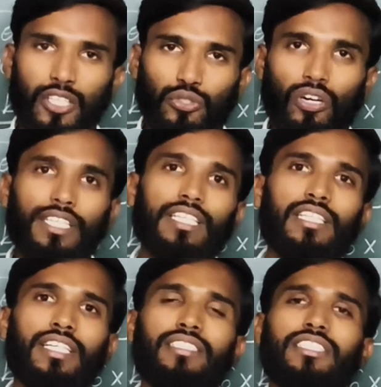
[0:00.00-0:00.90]
So until
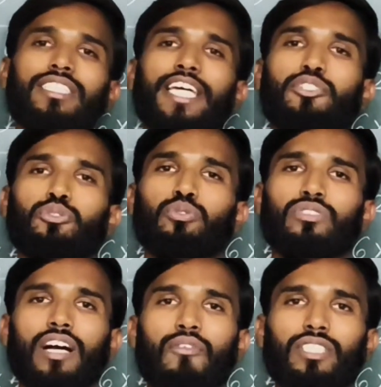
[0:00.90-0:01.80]
then, stay
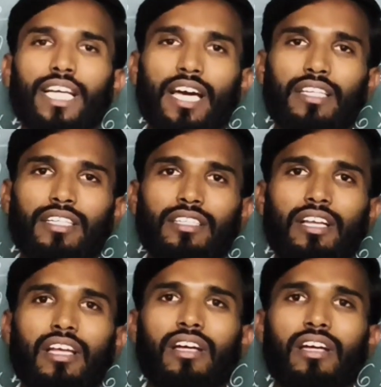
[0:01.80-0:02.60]
tuned our channel